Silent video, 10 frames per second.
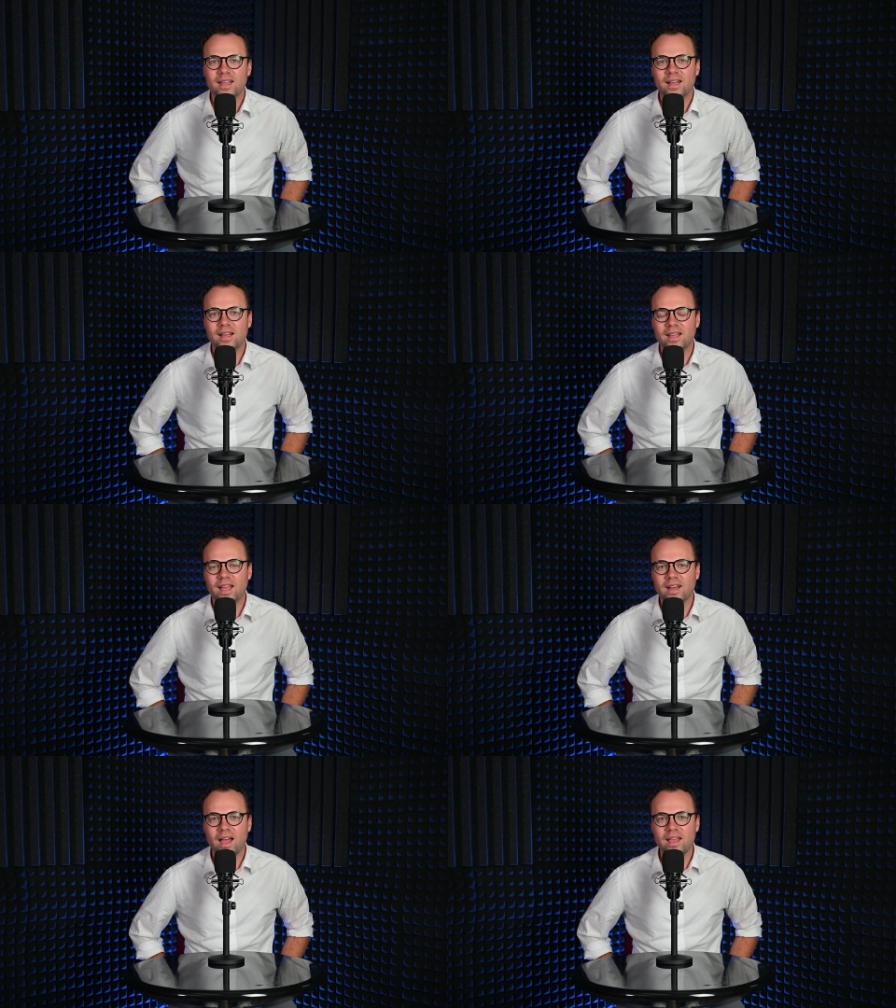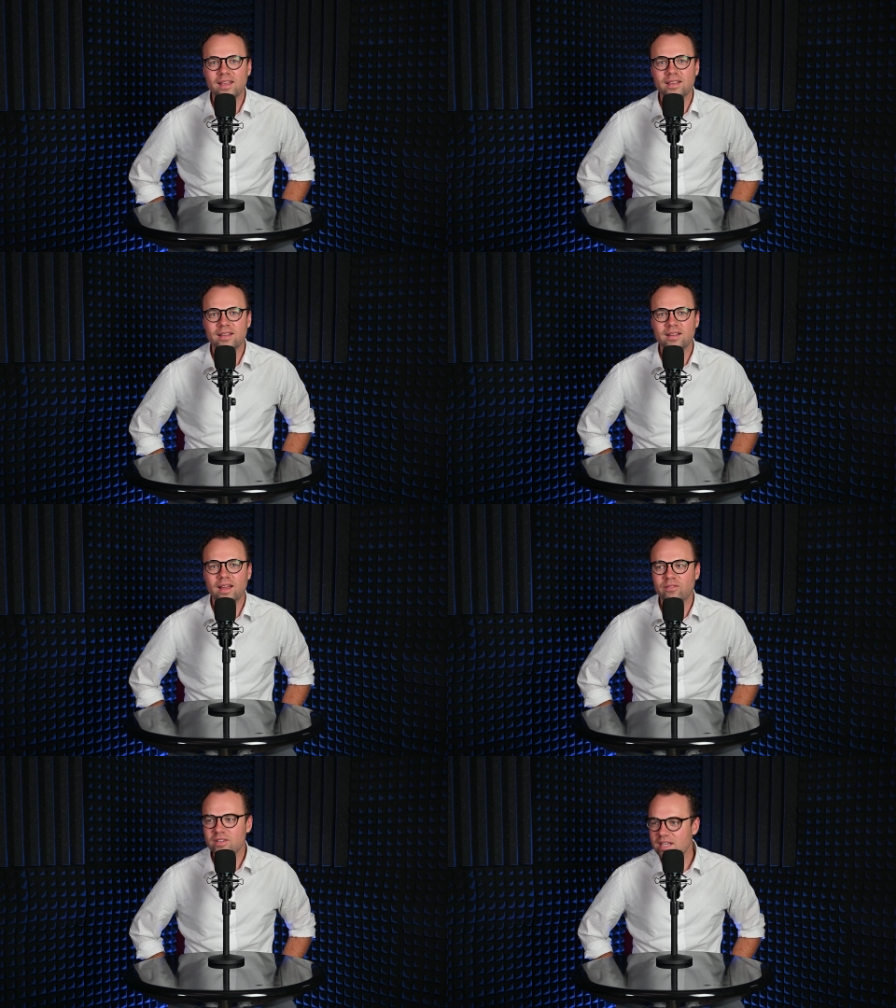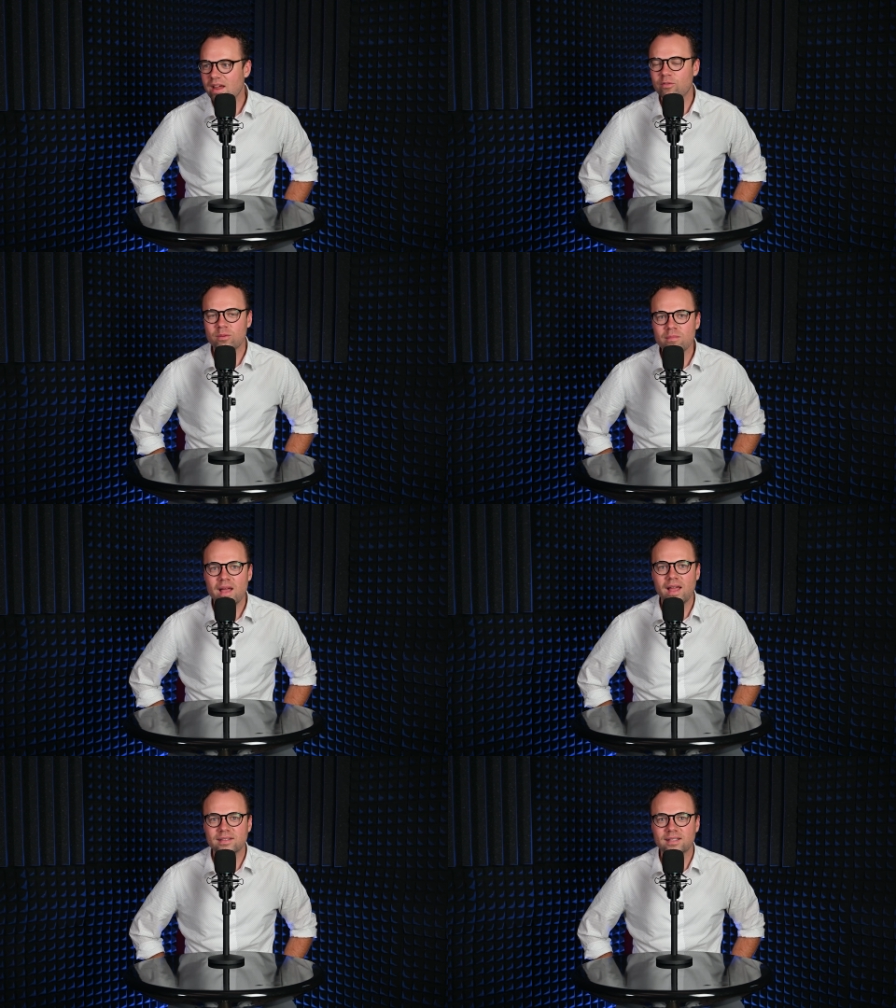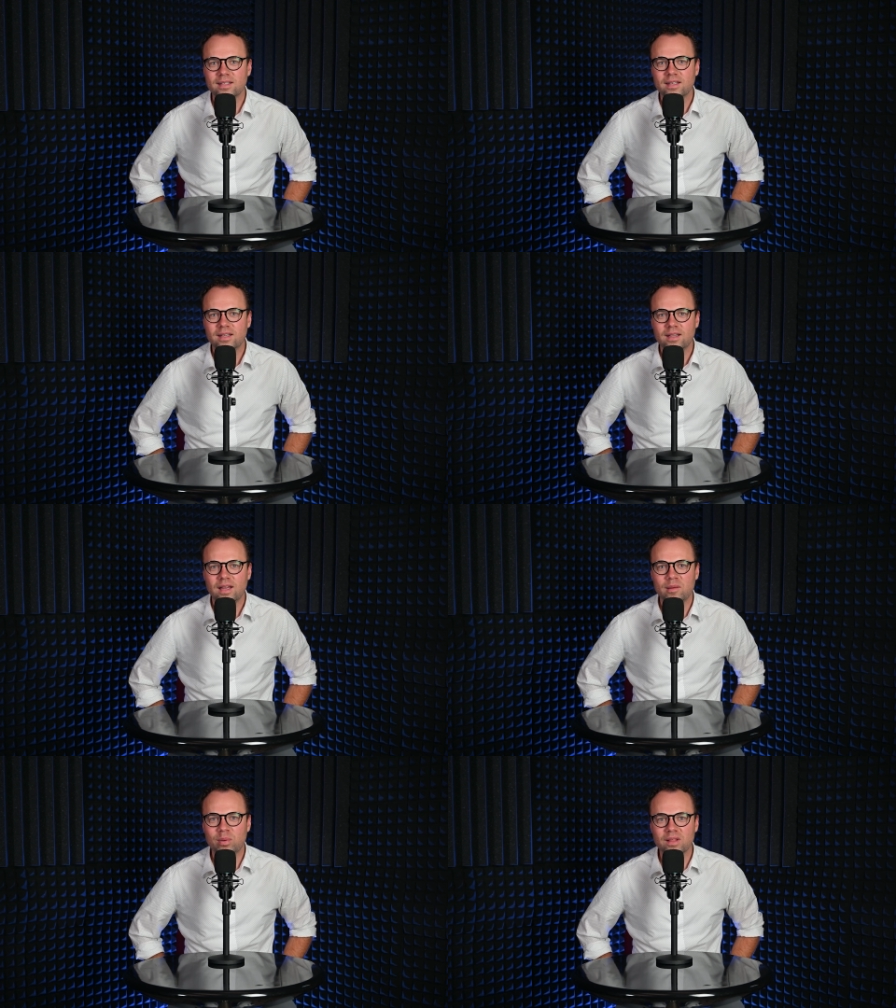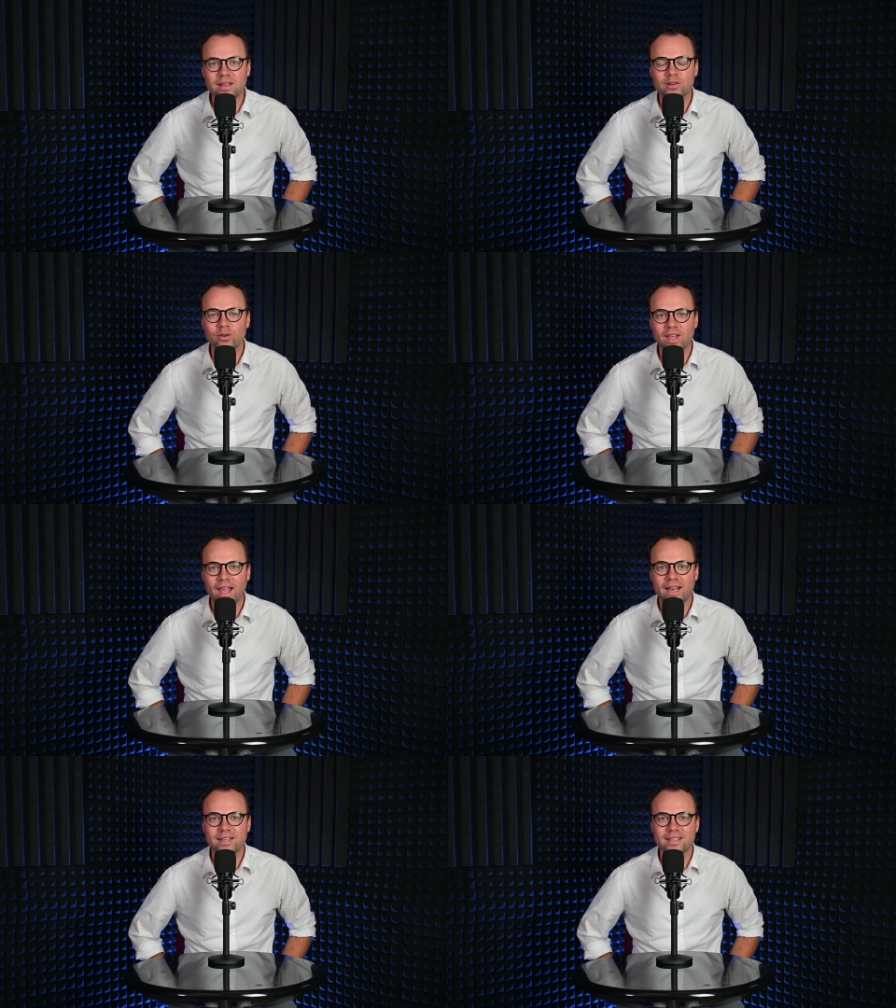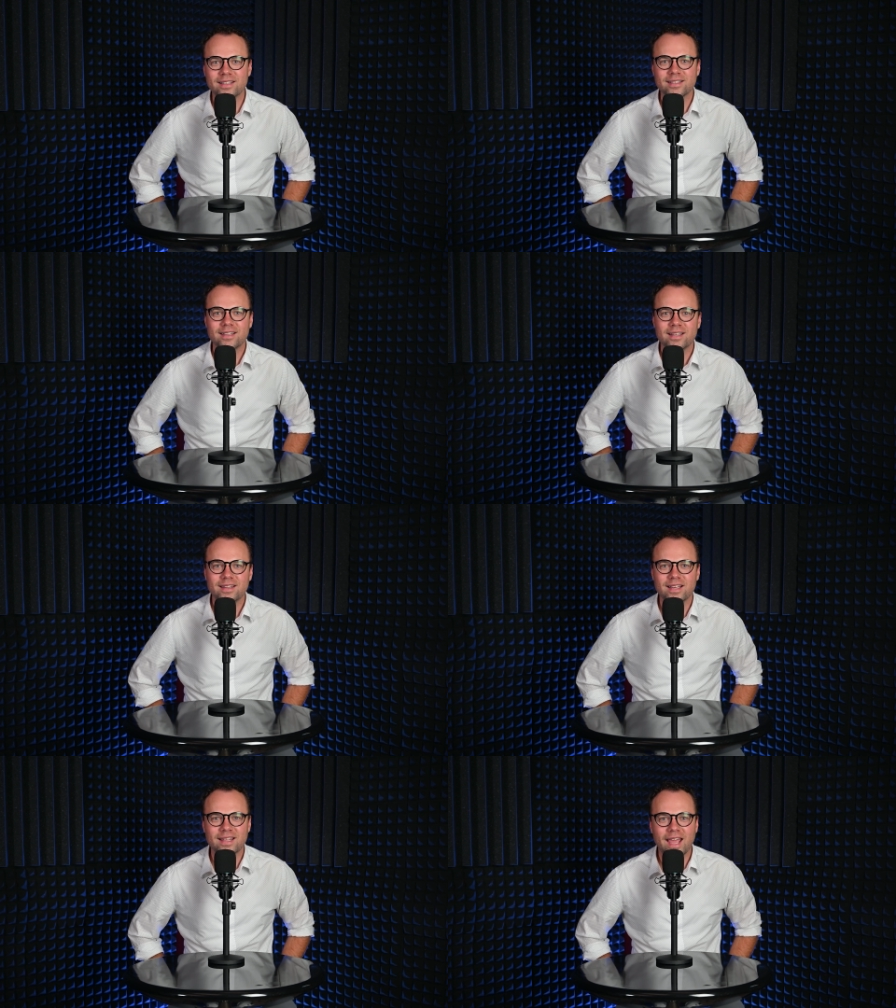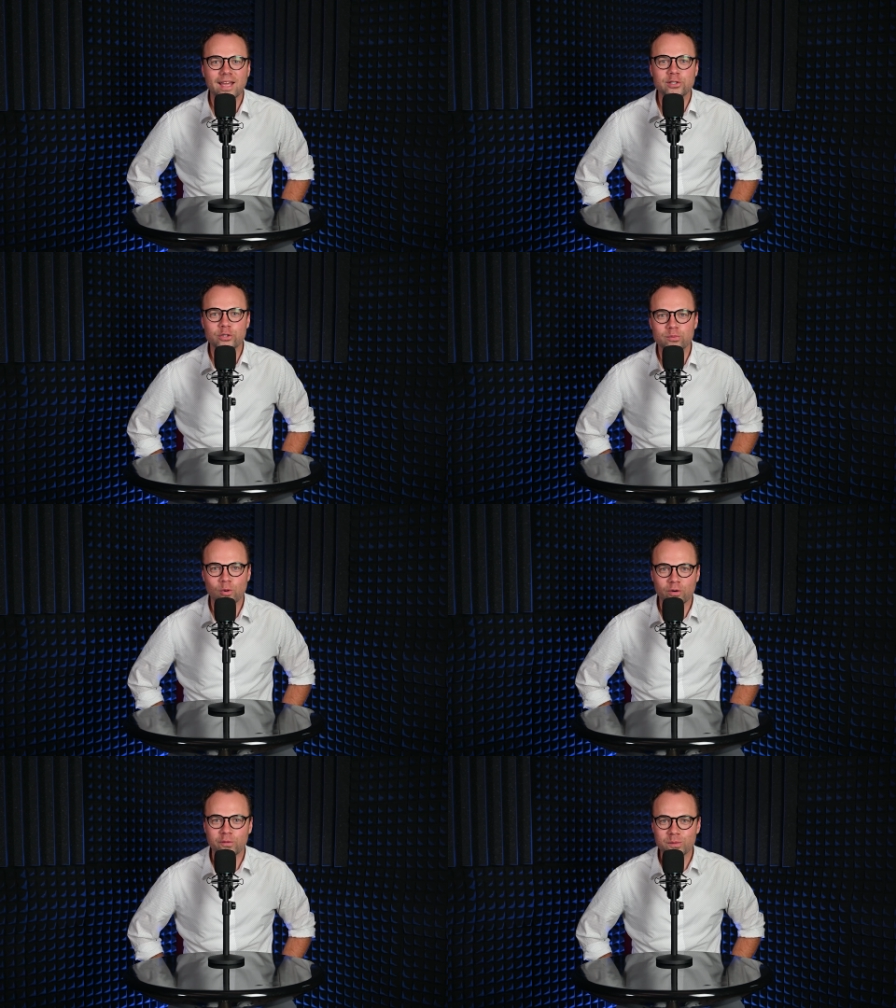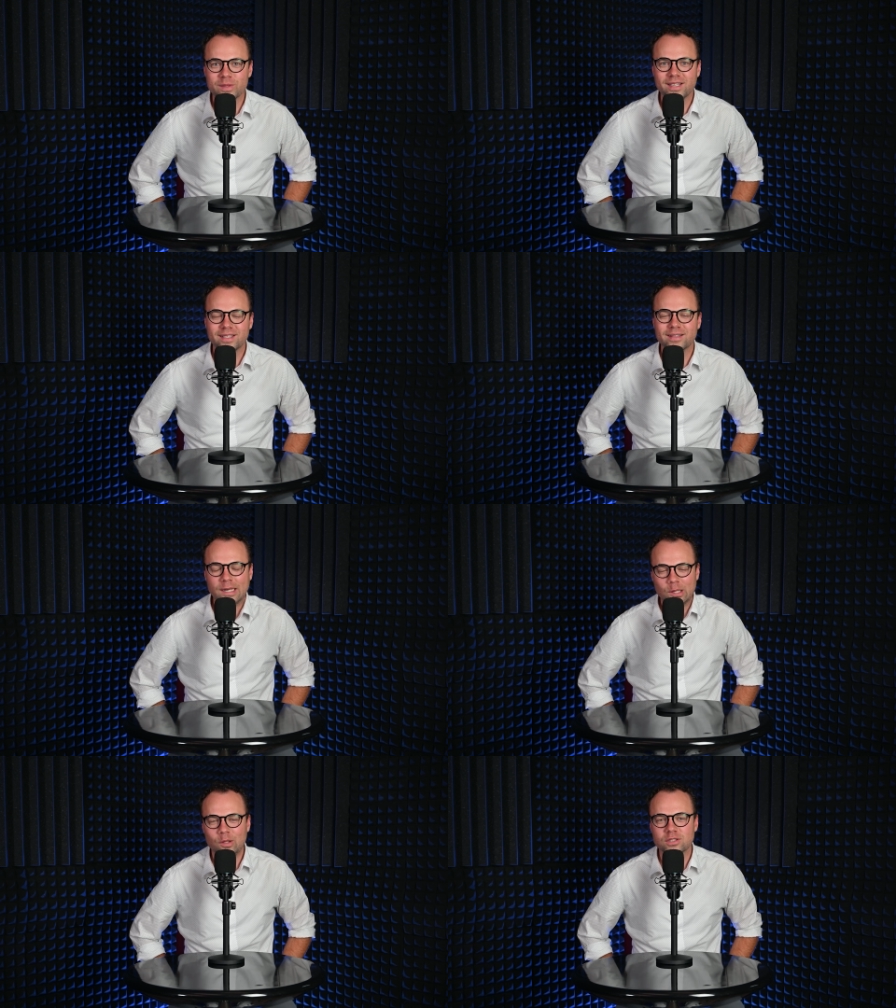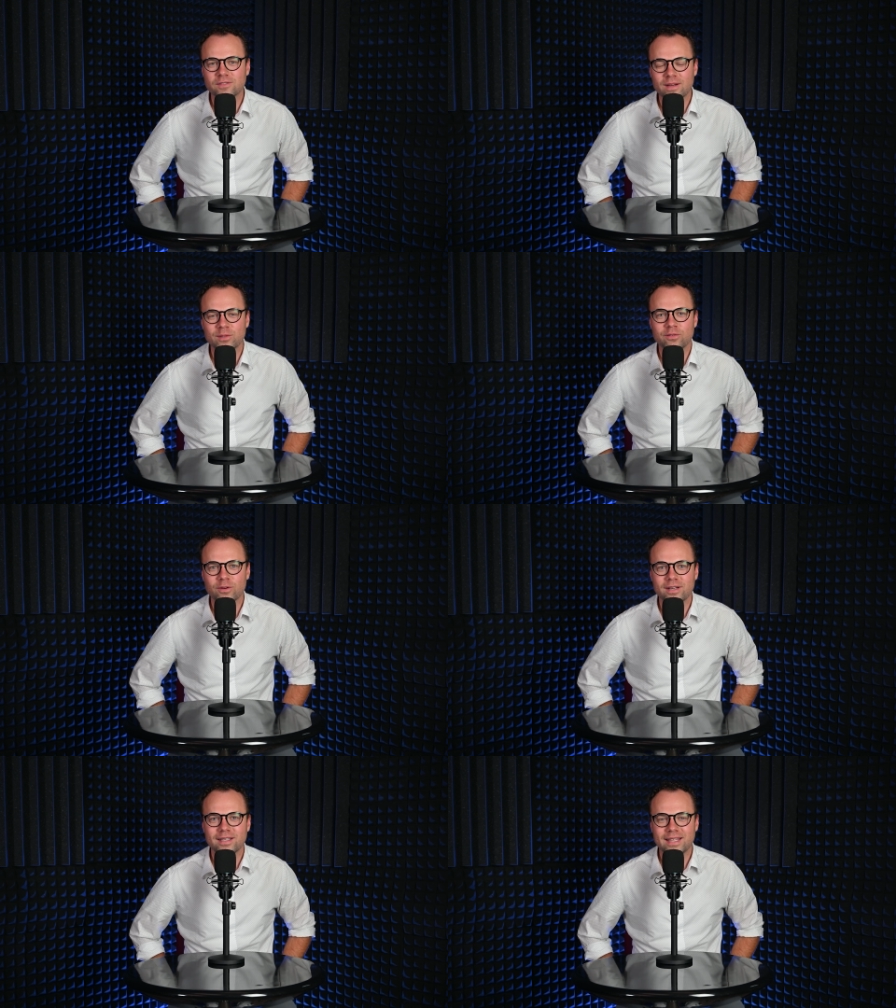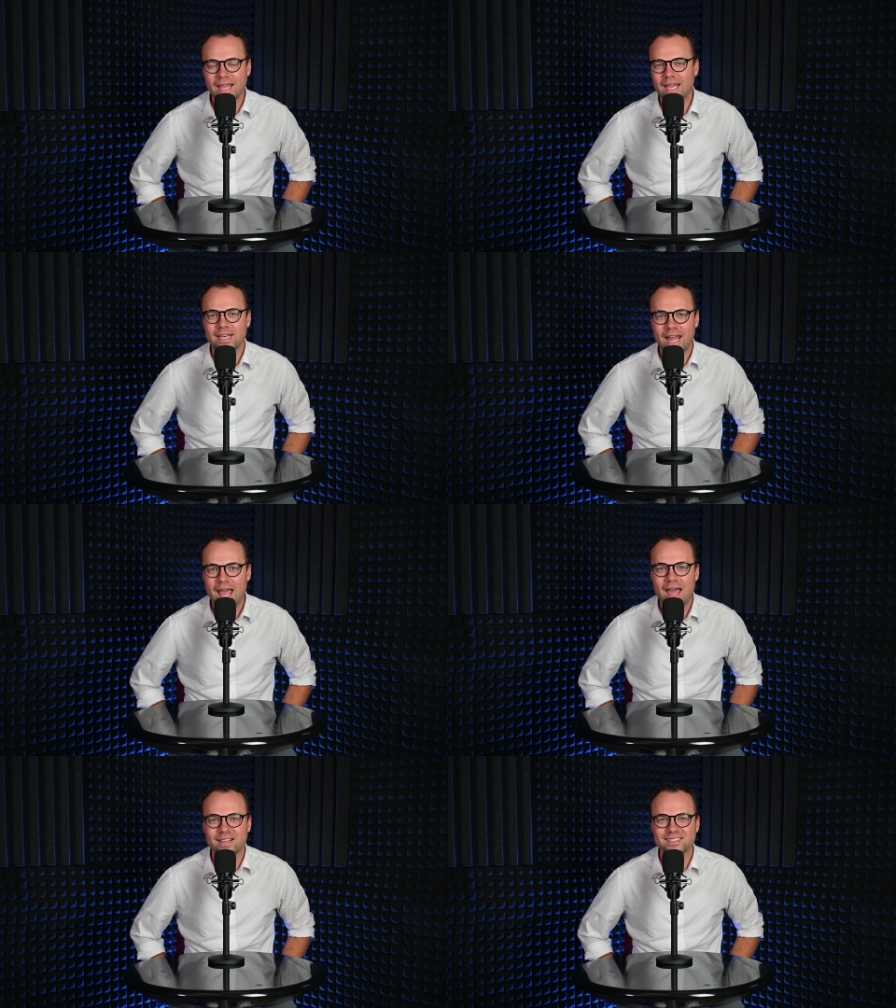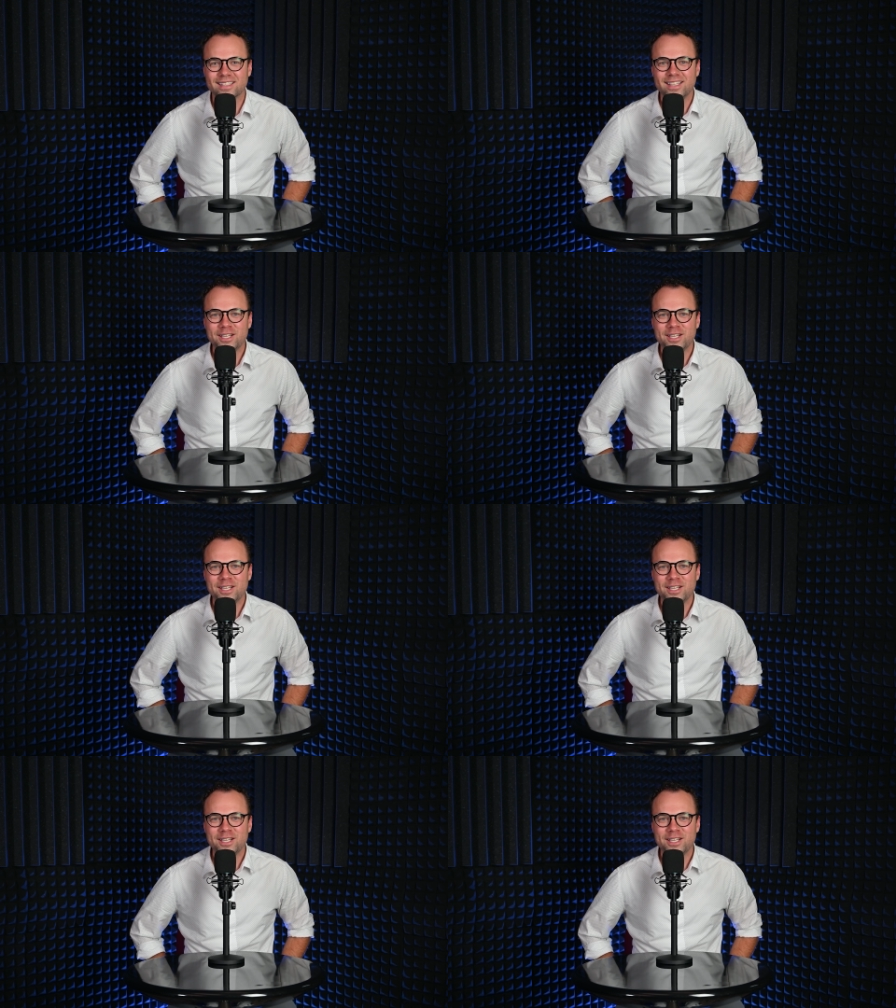Uh, and I have never met a political candidate that can do more for me than a close family friend can and has.